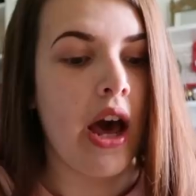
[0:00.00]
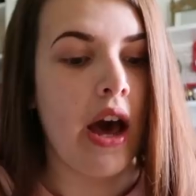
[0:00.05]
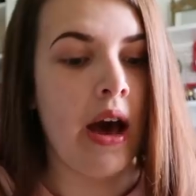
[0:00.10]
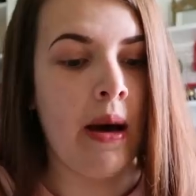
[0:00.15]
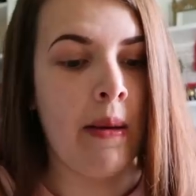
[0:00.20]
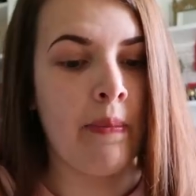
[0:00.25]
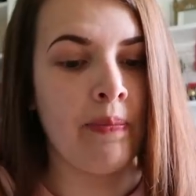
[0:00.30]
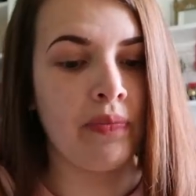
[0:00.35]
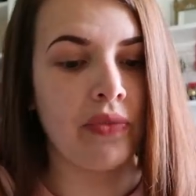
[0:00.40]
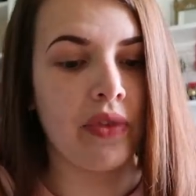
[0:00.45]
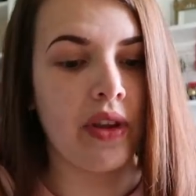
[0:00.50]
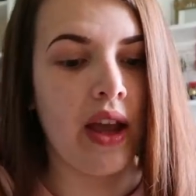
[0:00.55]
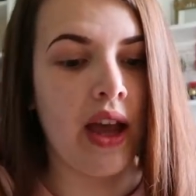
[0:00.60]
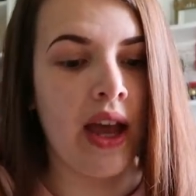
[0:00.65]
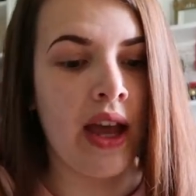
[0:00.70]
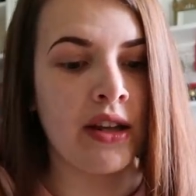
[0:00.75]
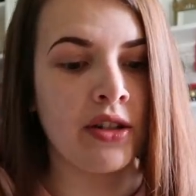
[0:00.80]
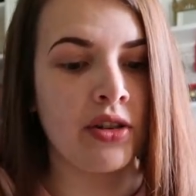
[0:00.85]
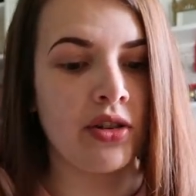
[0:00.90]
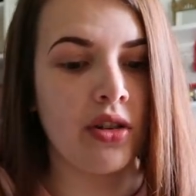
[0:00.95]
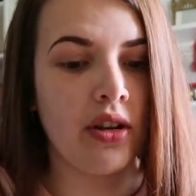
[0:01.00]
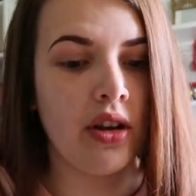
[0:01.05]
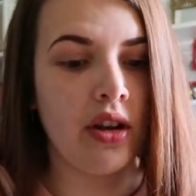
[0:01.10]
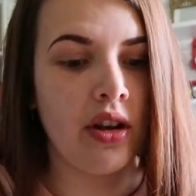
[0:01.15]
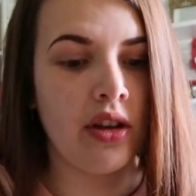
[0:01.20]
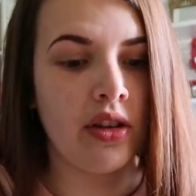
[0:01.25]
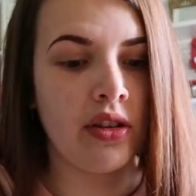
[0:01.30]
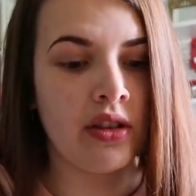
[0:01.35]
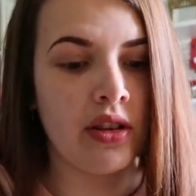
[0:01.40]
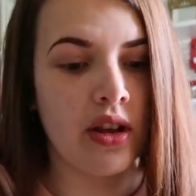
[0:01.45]
And
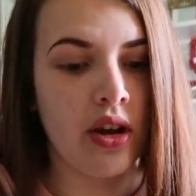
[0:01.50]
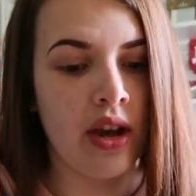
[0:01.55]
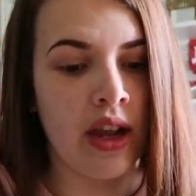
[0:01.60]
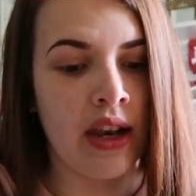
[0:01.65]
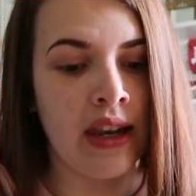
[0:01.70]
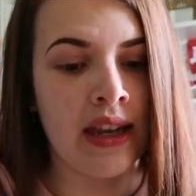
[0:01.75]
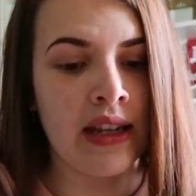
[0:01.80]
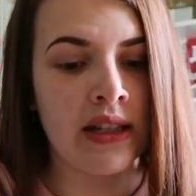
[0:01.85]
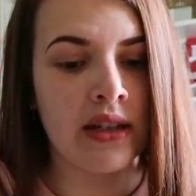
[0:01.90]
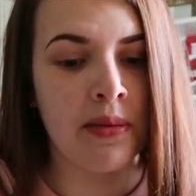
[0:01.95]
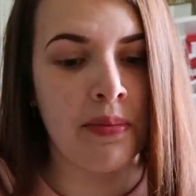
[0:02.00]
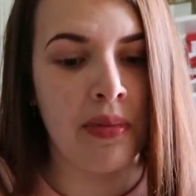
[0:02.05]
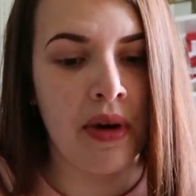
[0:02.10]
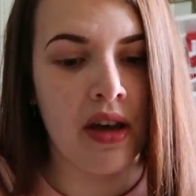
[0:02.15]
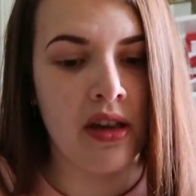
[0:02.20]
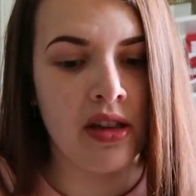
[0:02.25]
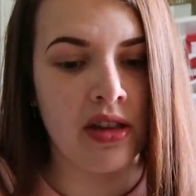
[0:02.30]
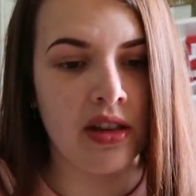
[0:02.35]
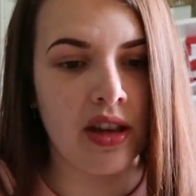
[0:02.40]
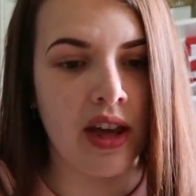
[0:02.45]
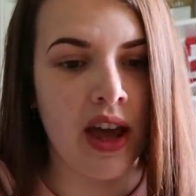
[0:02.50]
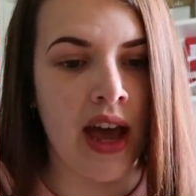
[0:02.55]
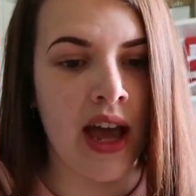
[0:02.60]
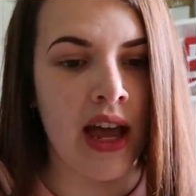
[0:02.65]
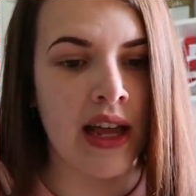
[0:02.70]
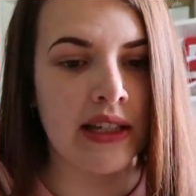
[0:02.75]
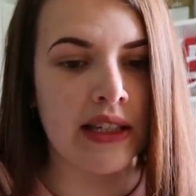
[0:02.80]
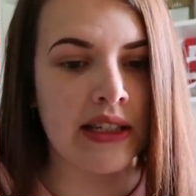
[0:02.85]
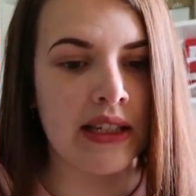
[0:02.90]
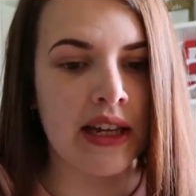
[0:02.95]
Elizabeth
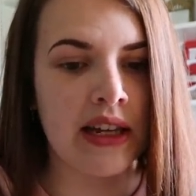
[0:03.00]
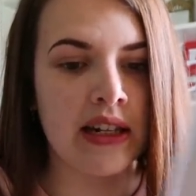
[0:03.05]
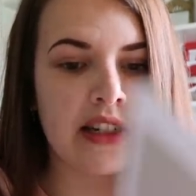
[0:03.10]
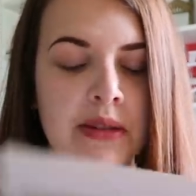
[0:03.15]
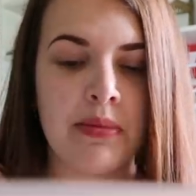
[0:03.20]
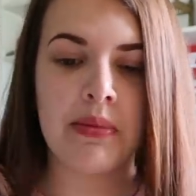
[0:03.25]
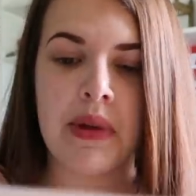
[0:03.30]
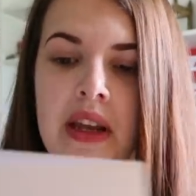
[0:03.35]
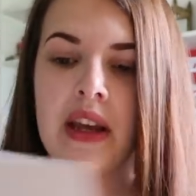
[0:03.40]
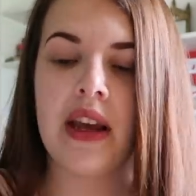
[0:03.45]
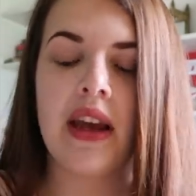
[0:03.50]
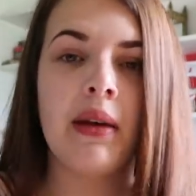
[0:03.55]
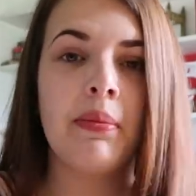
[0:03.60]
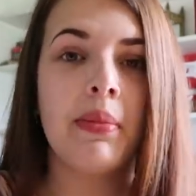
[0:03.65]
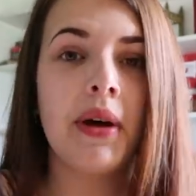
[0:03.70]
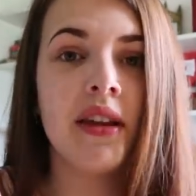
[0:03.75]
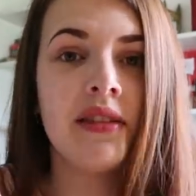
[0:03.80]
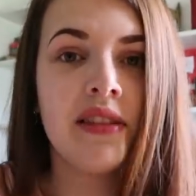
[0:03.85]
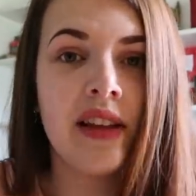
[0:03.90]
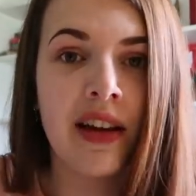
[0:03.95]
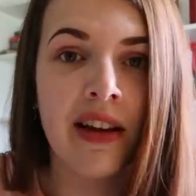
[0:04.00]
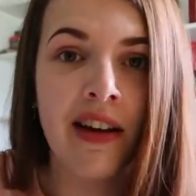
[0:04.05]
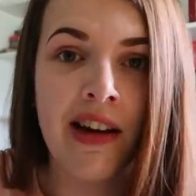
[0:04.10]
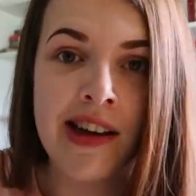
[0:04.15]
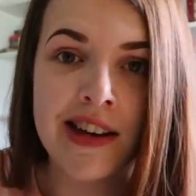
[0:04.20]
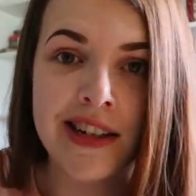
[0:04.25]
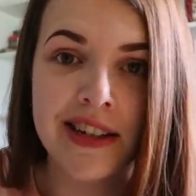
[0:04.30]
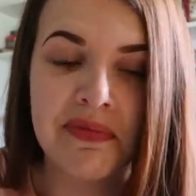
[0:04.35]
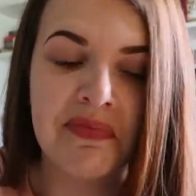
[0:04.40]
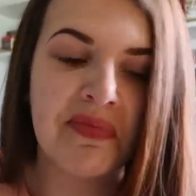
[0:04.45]
has sent me a birthday
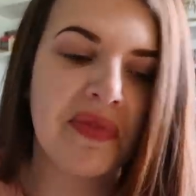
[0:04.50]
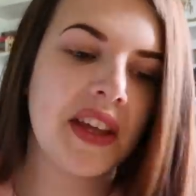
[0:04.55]
card.